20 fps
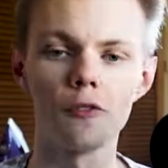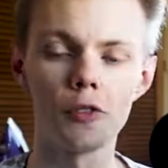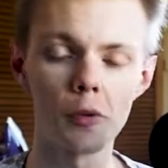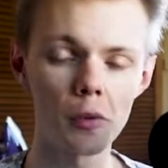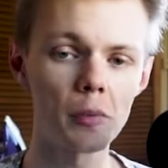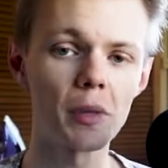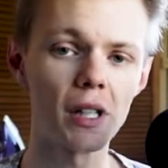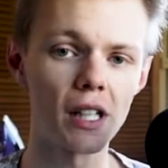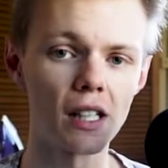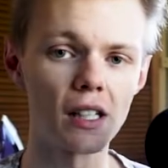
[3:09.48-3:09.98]
From
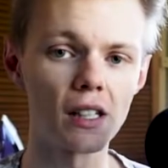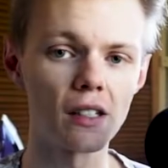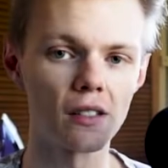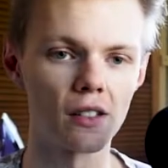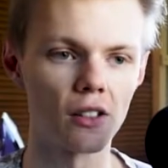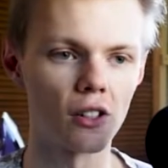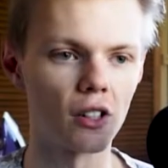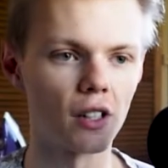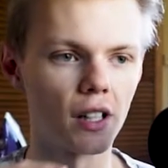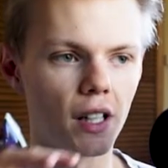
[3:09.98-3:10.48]
the beginning,
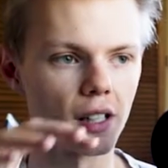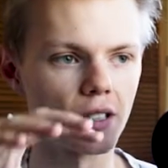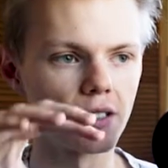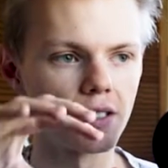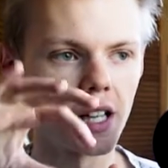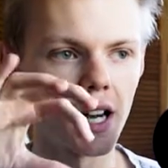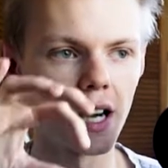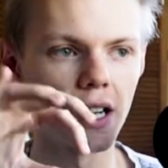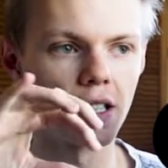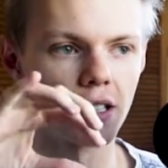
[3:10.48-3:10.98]
there are like
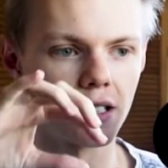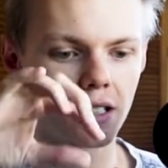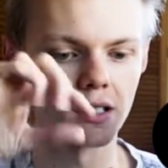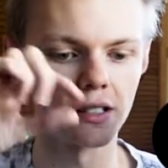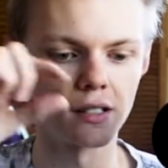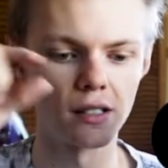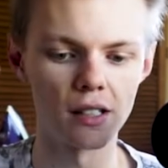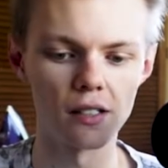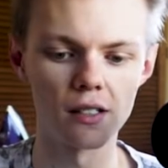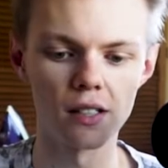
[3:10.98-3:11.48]
tiny
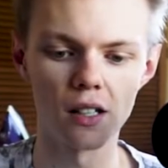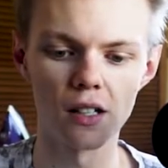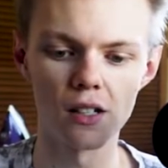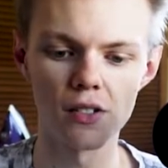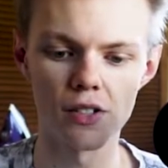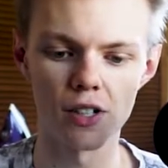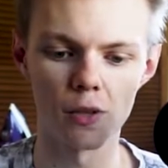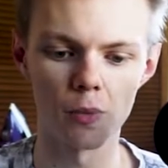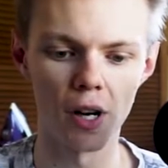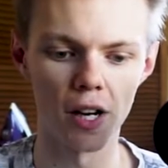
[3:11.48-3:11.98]
little
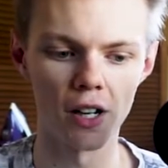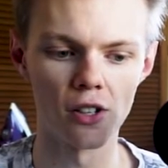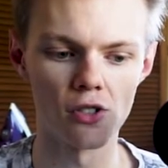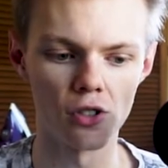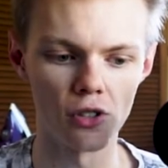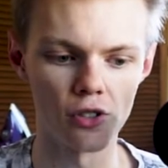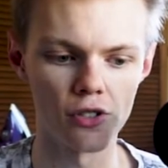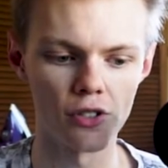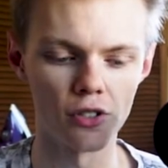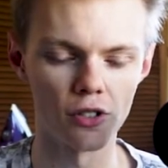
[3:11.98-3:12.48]
details that Rian
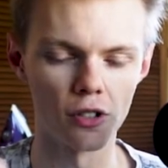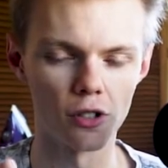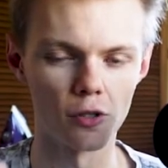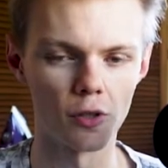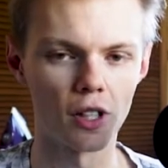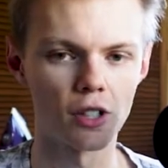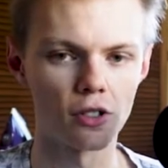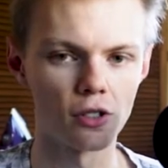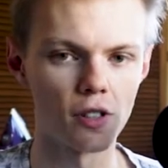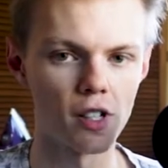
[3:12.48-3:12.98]
Johnson, the
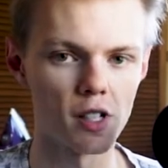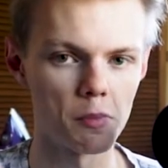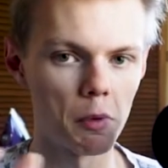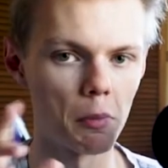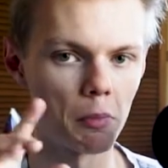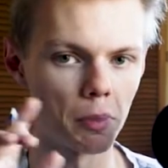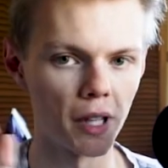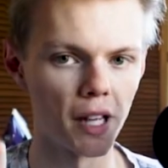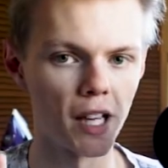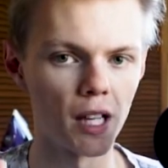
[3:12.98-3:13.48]
director, has
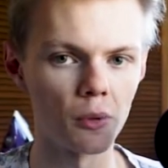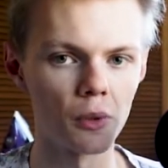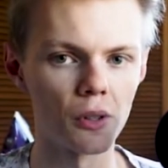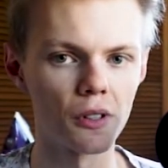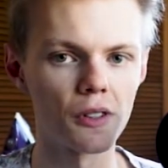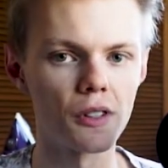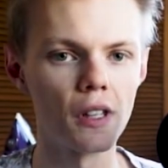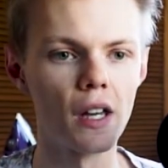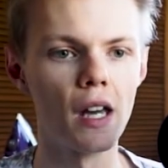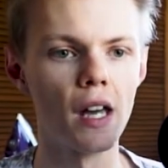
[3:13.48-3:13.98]
been playing
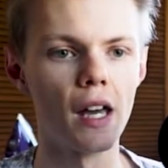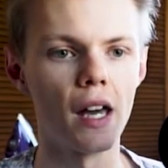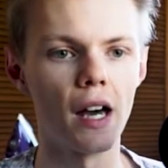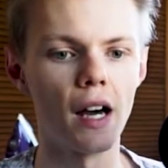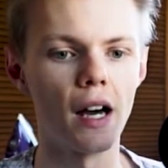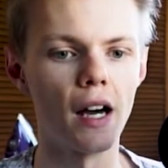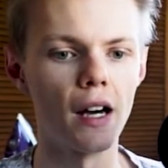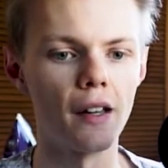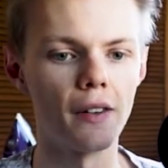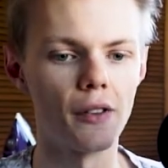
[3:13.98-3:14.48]
with.
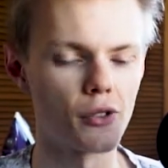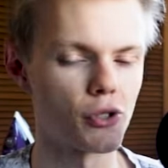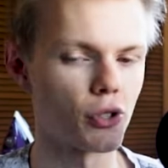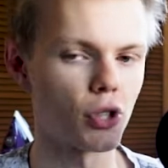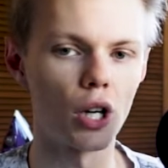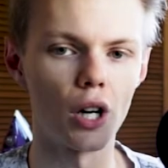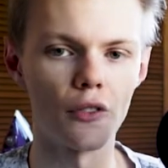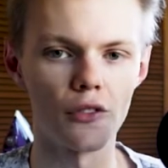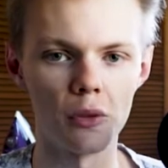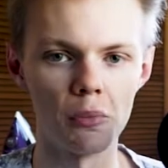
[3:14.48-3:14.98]
There's a
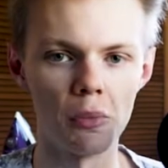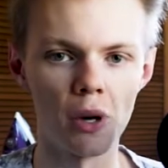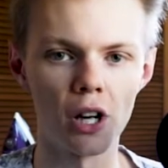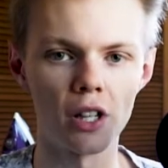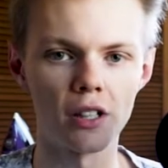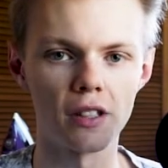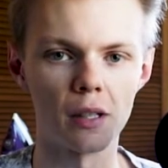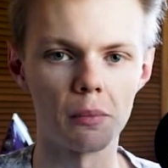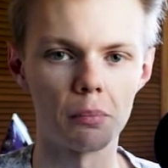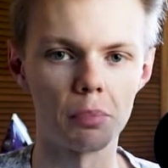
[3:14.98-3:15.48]
coffee
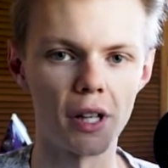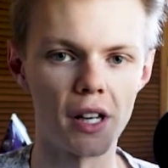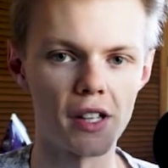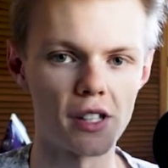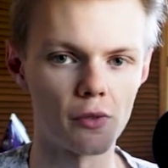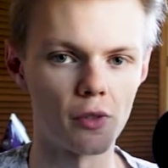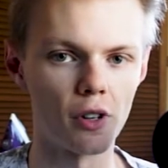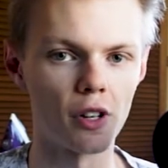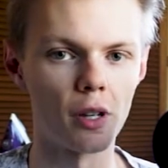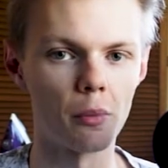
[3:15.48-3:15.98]
mug that
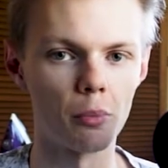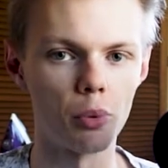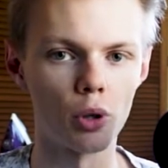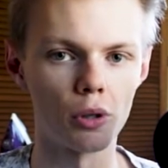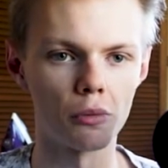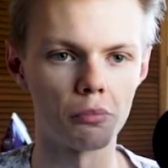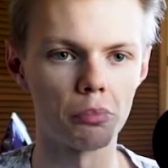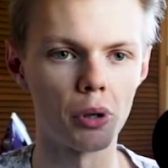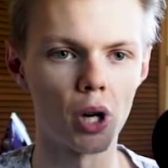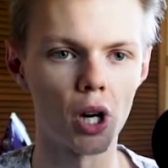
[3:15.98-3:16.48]
plays a very
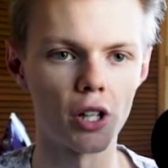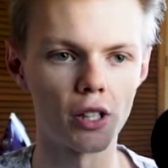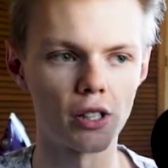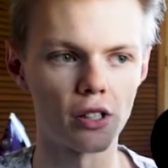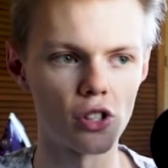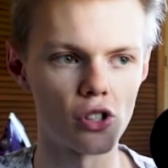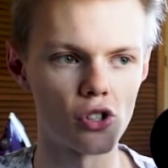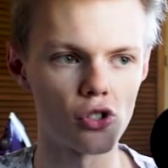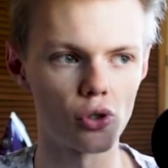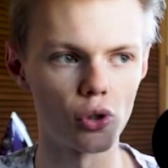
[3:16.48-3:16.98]
important part
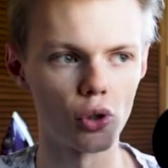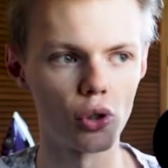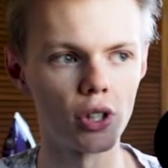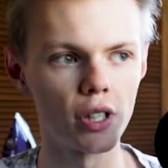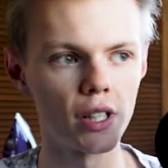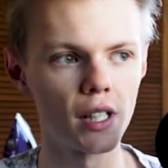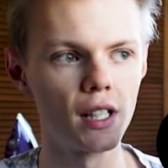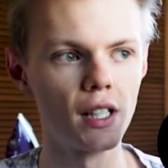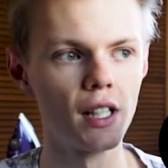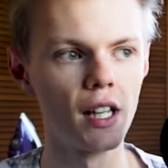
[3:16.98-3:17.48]
in the
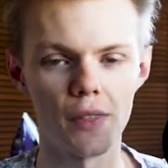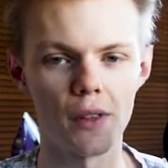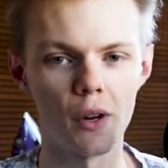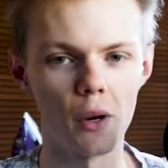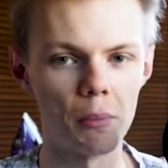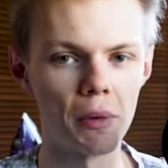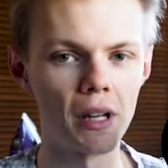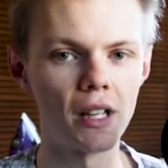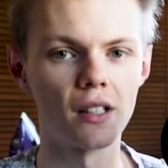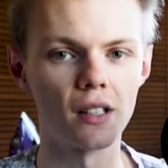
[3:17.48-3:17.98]
story. There
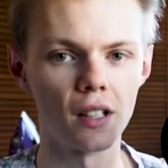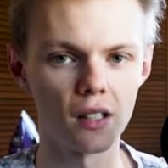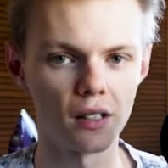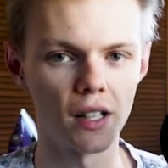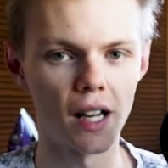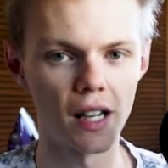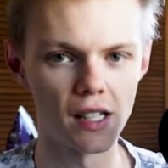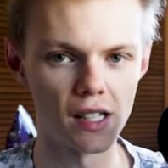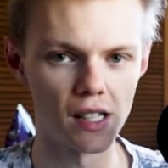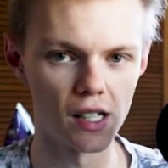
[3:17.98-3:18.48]
are many
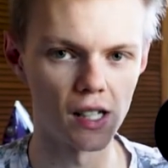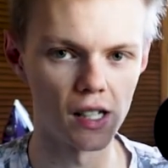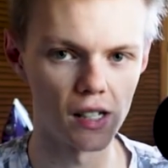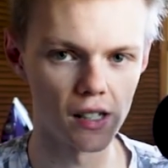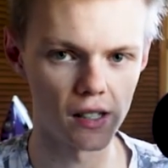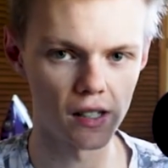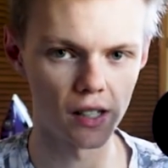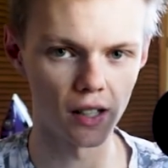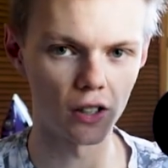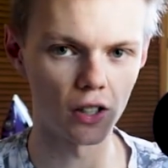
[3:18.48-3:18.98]
little
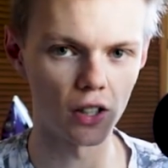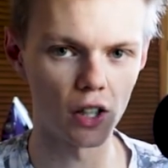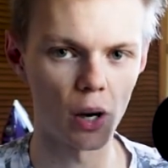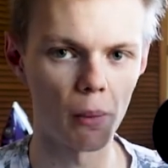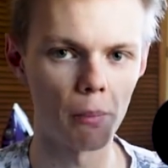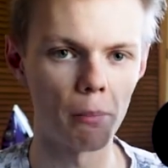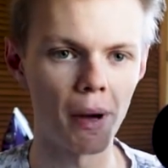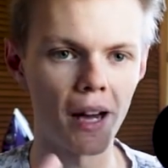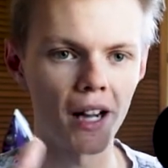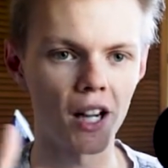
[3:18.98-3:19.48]
ideas that
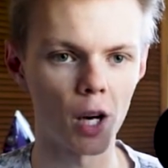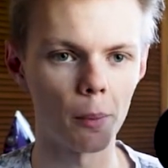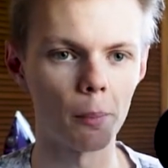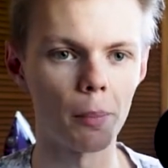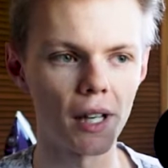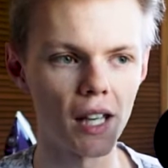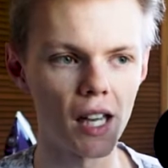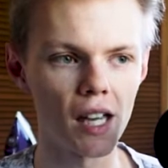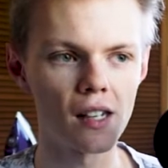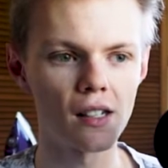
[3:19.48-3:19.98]
come back up
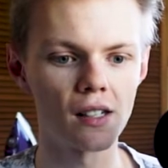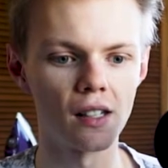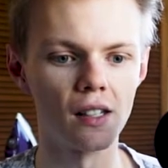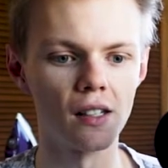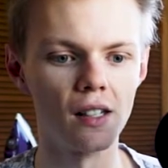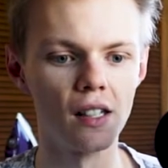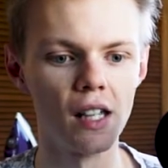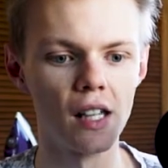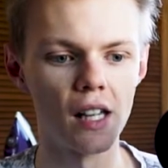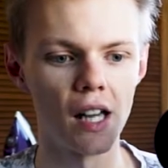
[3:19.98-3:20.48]

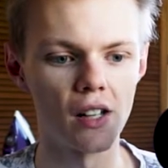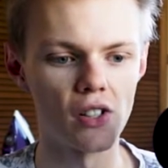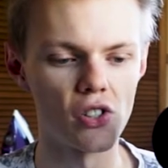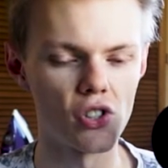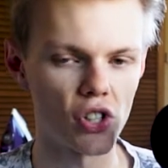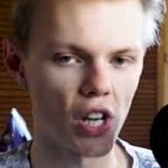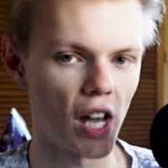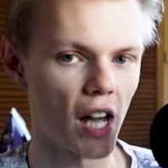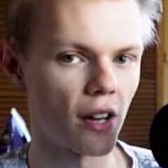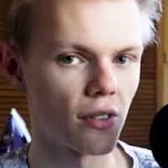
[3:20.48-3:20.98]
again and
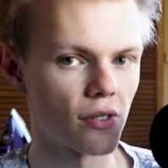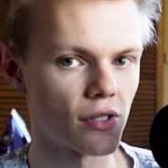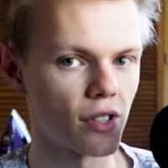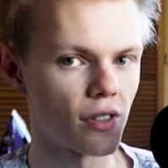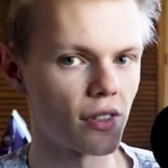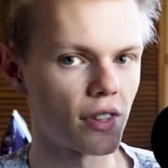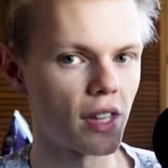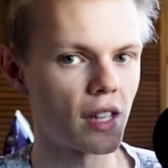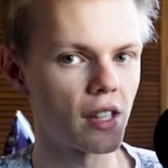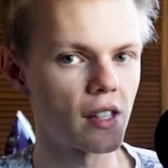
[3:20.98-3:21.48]
sounds
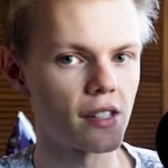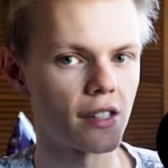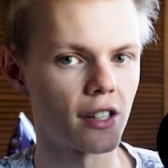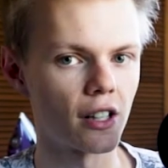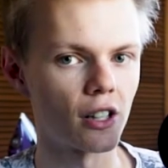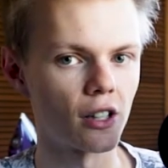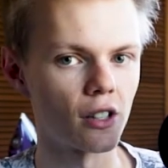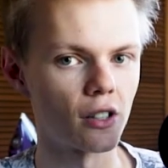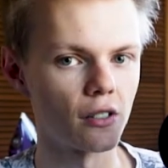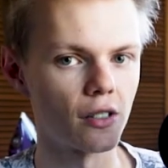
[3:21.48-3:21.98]
and things
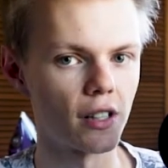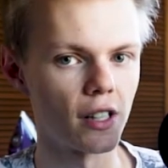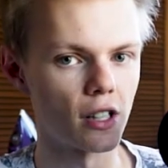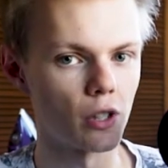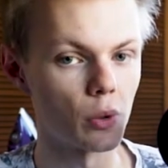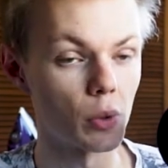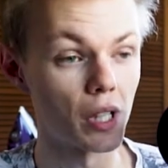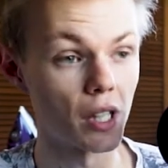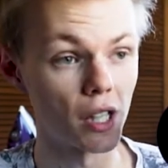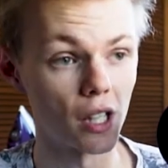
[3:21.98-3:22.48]
that
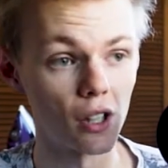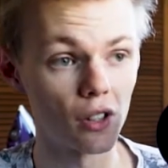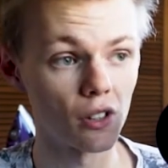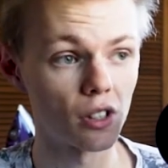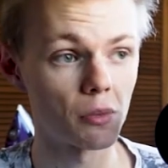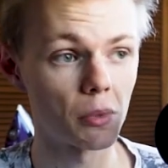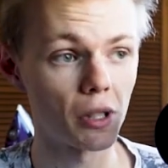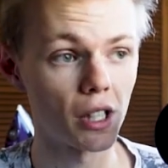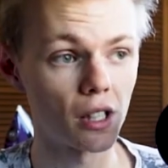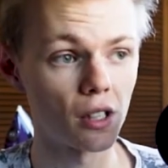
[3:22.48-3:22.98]
you hear
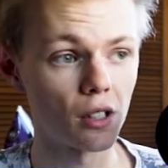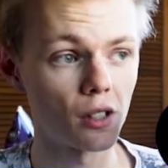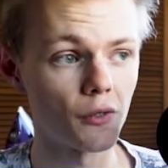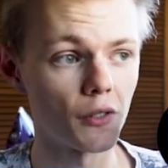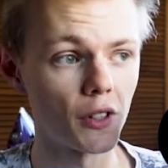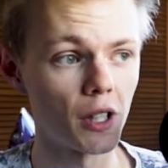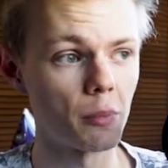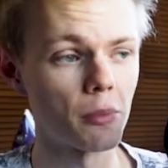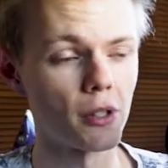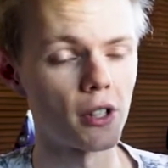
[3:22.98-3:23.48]
in the beginning of the
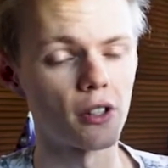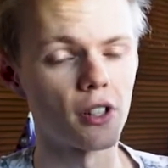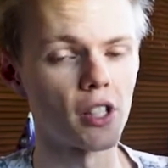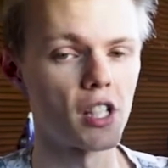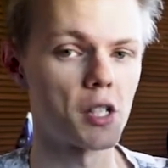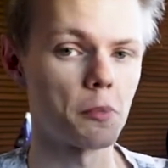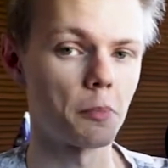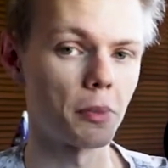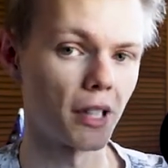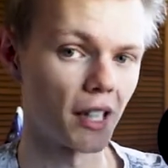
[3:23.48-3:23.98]
film that are
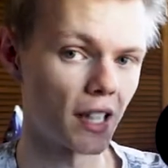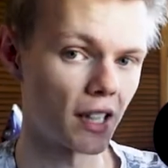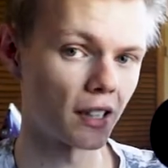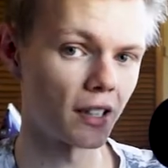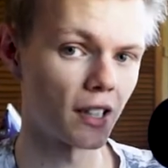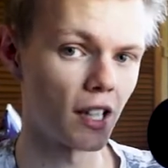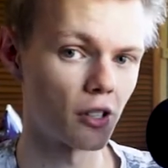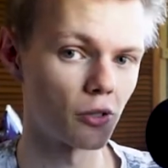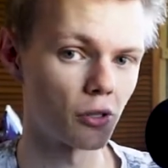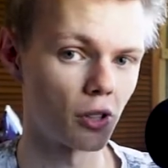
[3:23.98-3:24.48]
explained
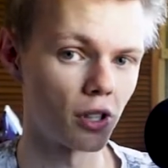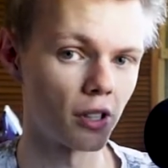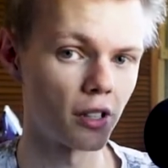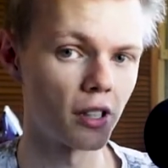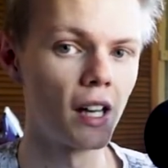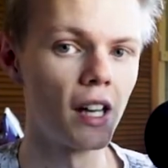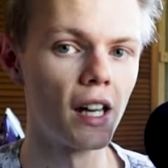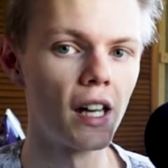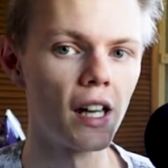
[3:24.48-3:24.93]
later on.